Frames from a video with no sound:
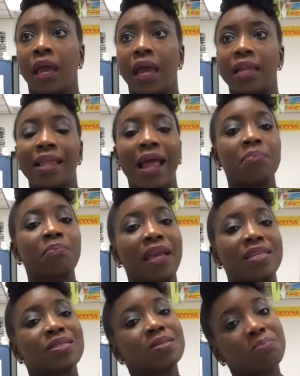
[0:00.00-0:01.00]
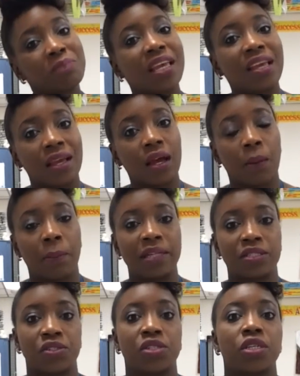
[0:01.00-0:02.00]
And that makes me a
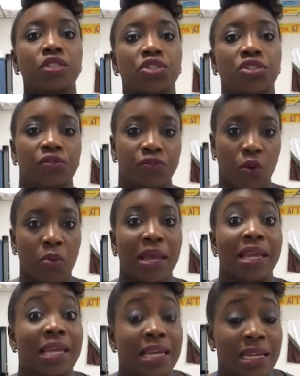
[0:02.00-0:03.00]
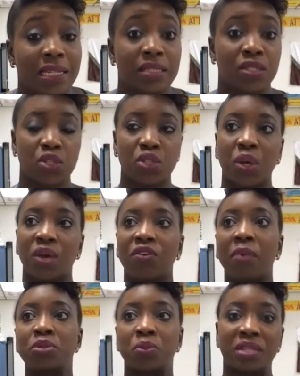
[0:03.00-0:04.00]
better teacher for my kids. So if
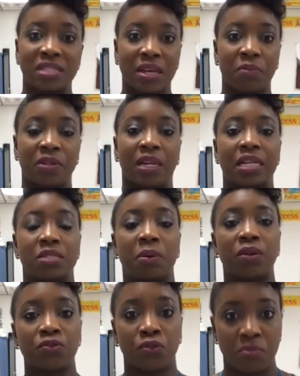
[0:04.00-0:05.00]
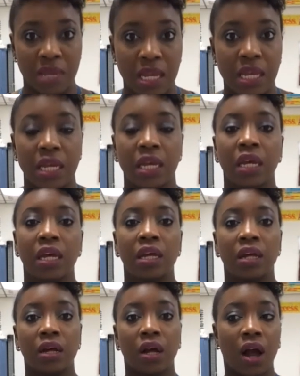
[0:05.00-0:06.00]
I'm doing something that is better for me,
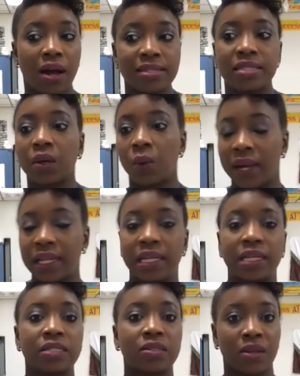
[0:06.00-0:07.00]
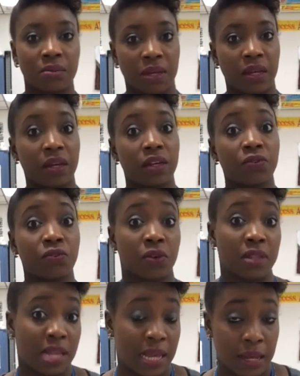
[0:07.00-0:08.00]
consequently, it's going to be good
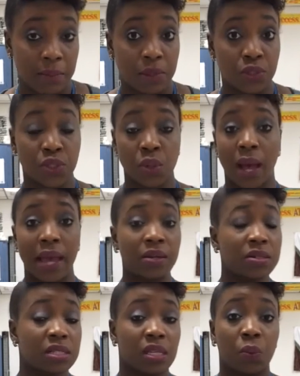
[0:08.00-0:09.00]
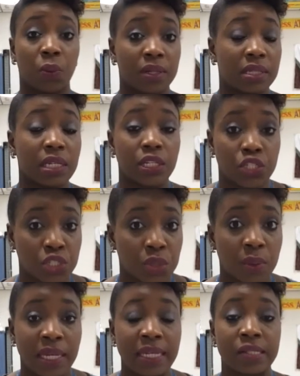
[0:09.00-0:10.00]
for them. So I don't see what the
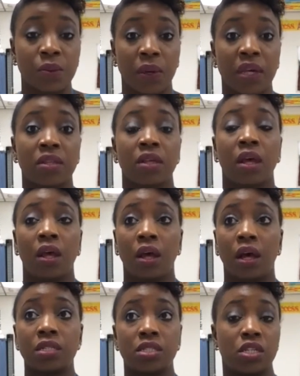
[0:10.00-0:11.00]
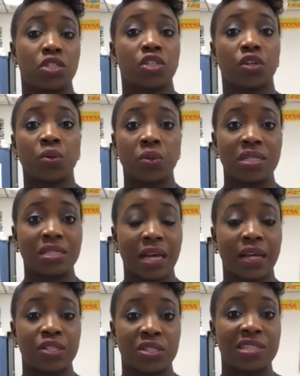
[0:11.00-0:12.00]
issue is with a teacher who
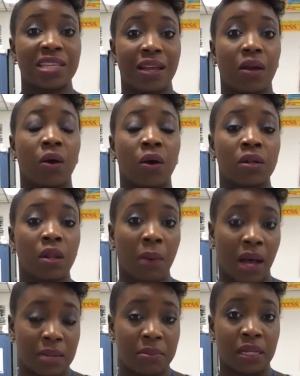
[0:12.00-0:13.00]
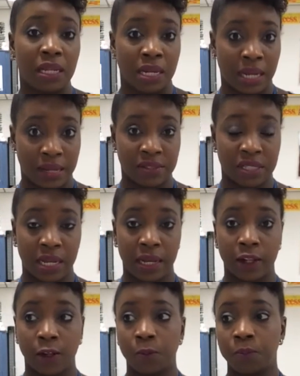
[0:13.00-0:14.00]
decides to take on the bodybuilding
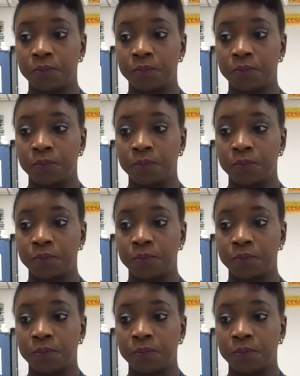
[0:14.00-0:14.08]
lifestyle.